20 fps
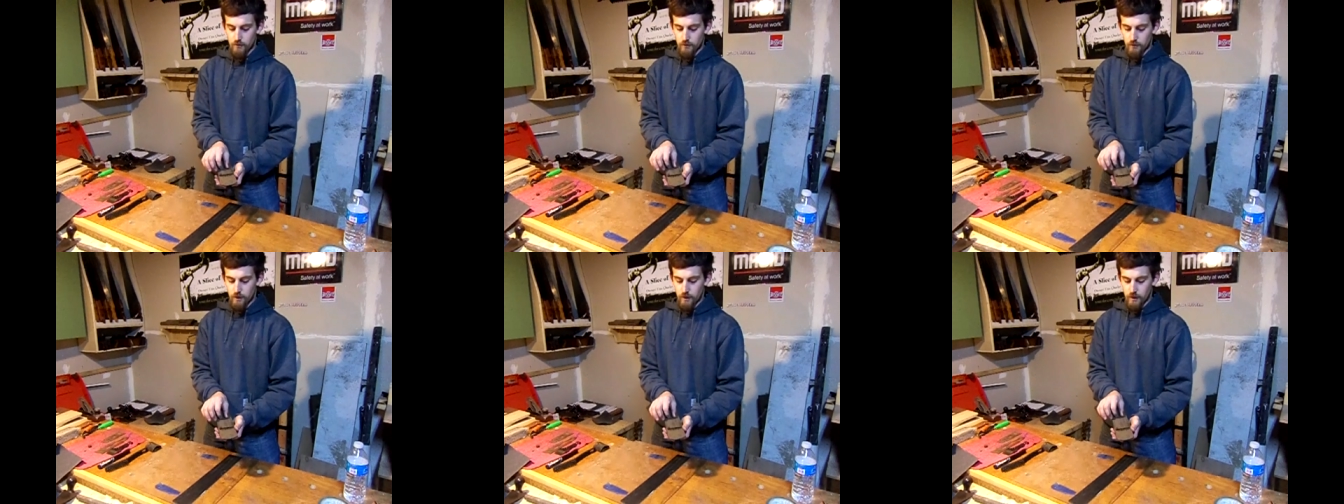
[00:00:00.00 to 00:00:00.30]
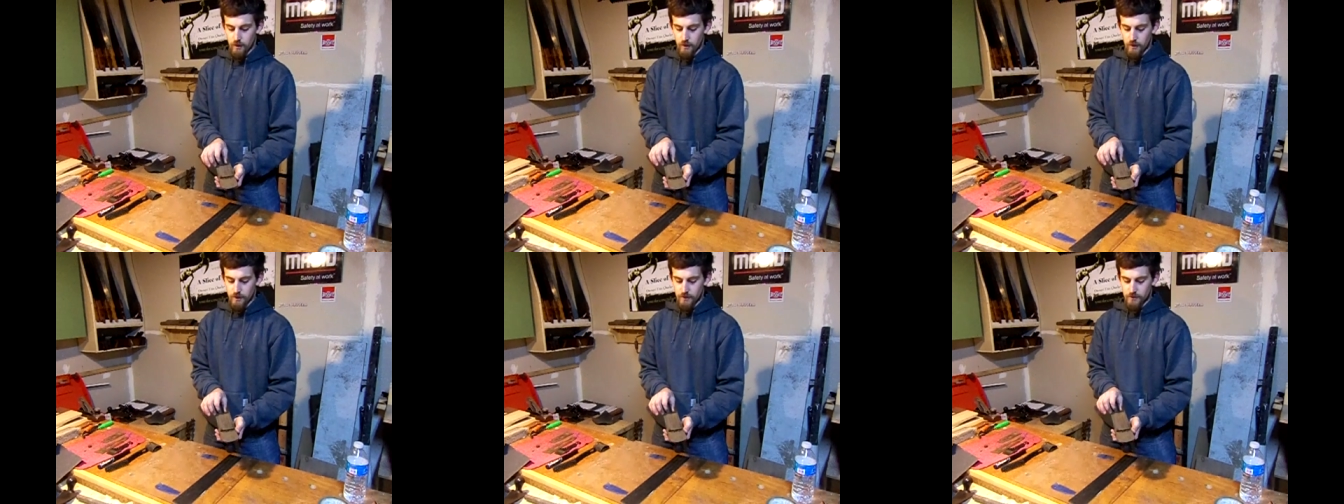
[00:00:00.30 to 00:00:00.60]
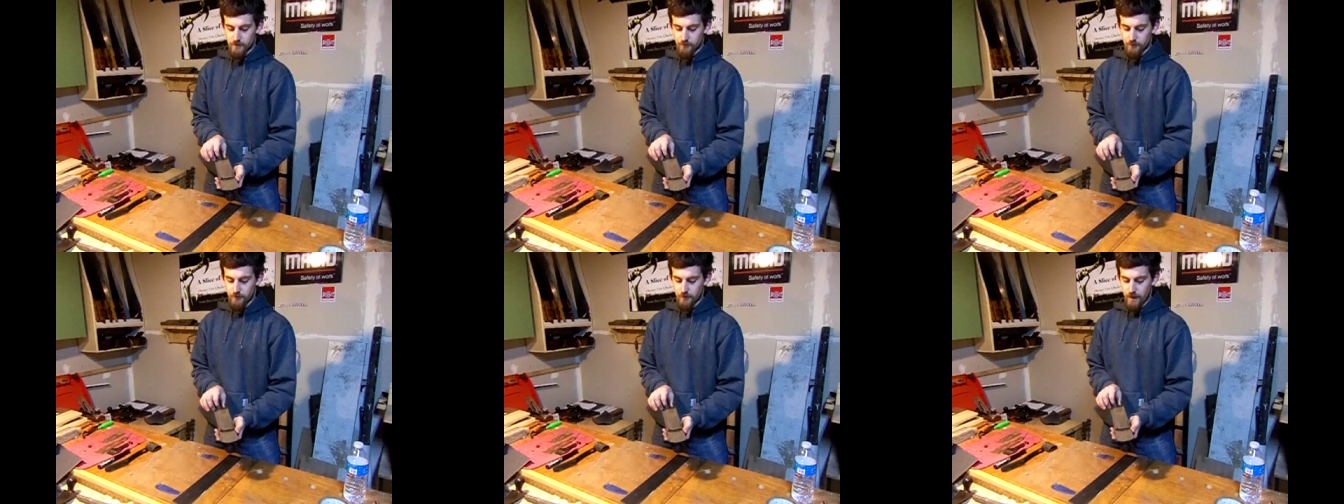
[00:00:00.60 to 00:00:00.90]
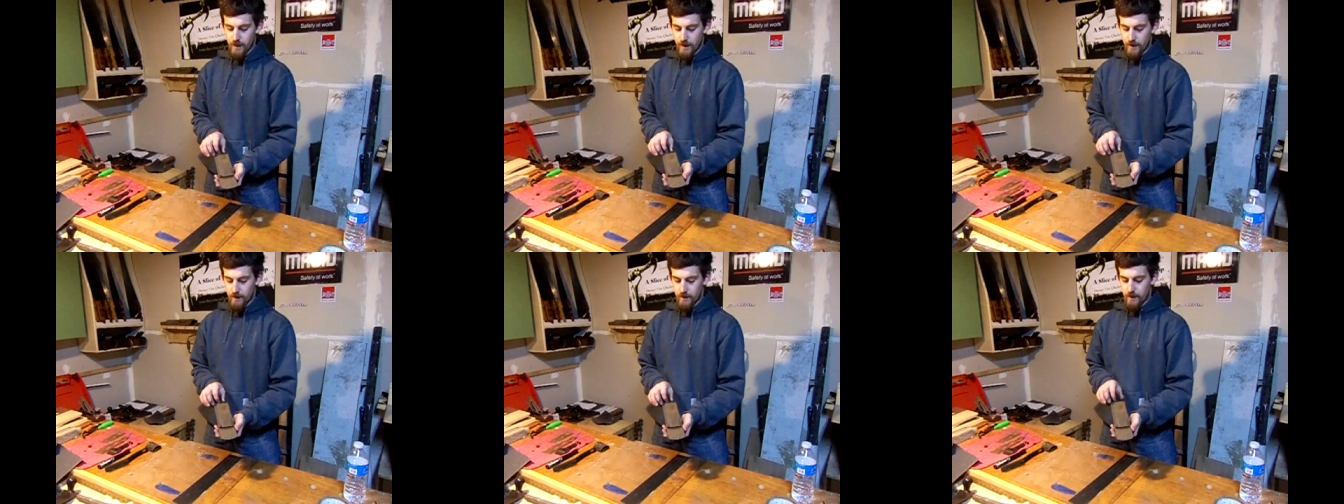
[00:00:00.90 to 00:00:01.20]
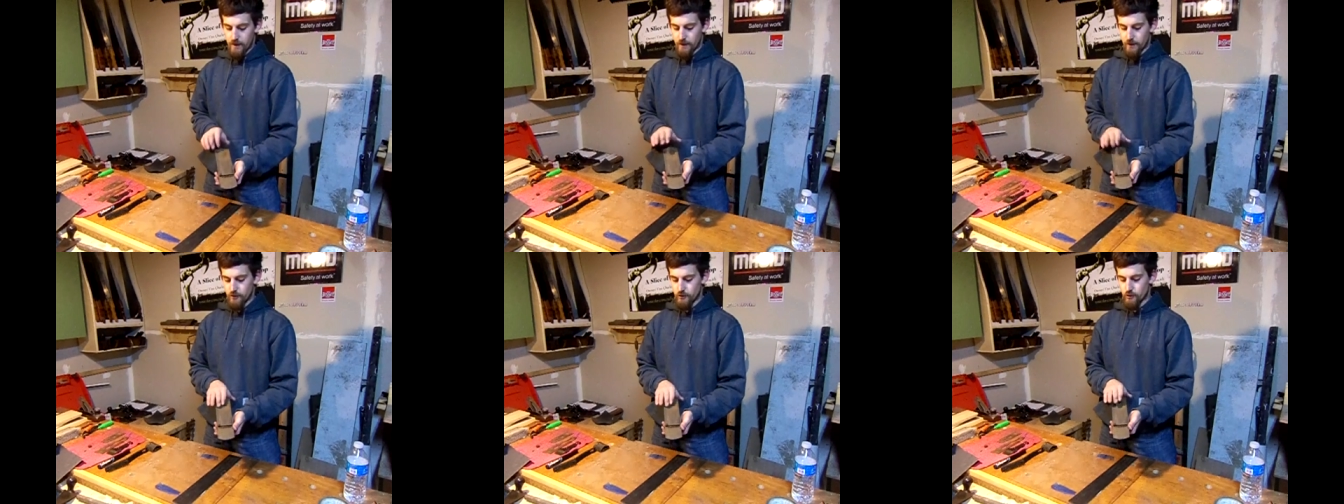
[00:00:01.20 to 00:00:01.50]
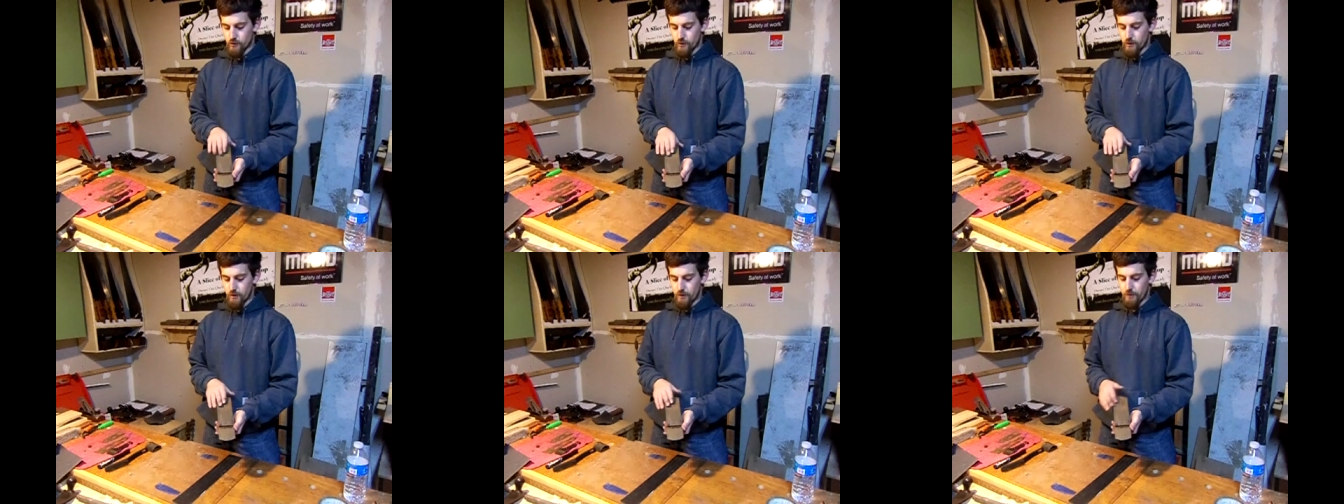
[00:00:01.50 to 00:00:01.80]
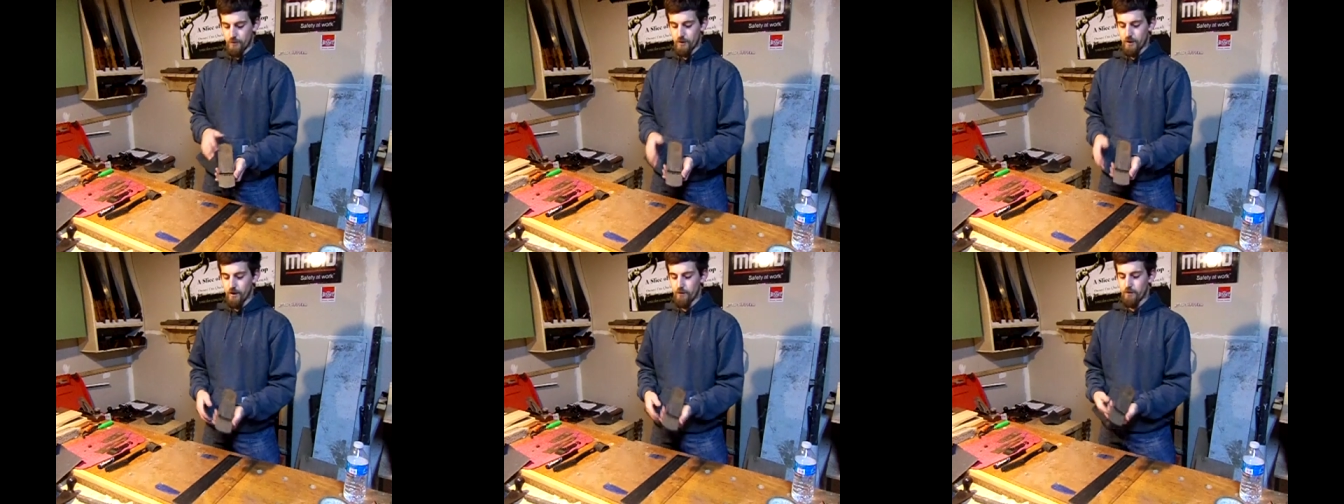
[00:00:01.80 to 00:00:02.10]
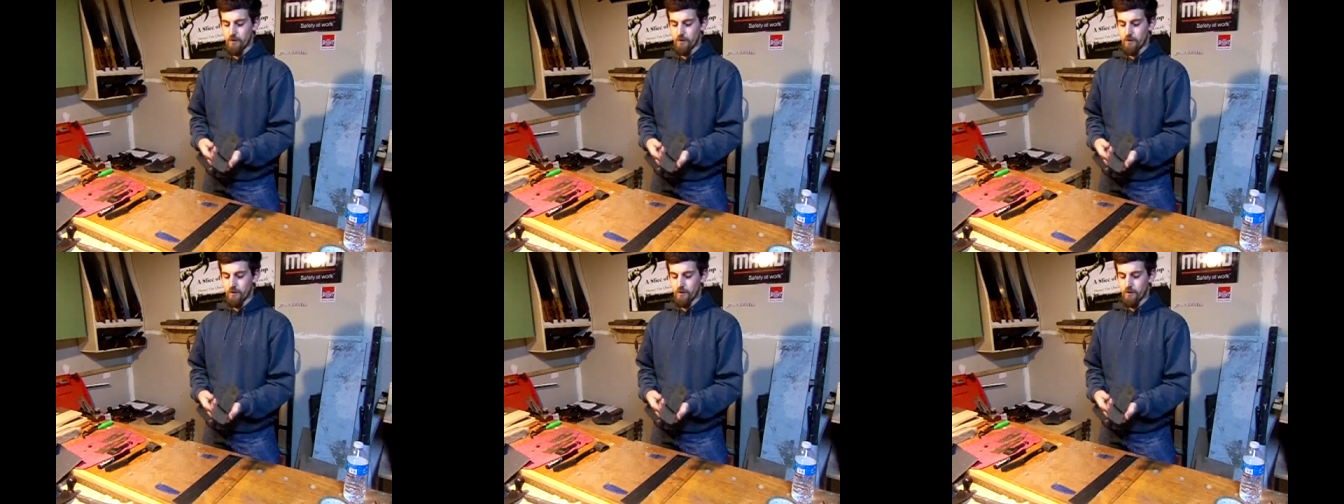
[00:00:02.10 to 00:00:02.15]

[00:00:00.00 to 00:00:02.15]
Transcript: uh, nice and flat on a jointer plane.